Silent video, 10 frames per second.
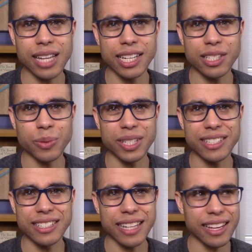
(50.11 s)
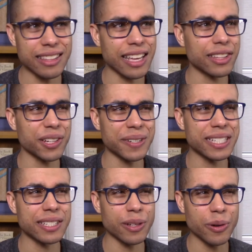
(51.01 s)
I just wanted to say that there is
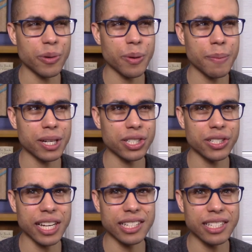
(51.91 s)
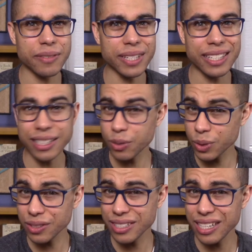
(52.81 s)
so much negativity in the
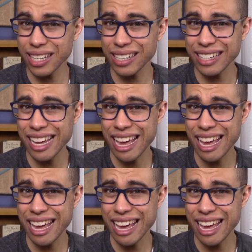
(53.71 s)
world today,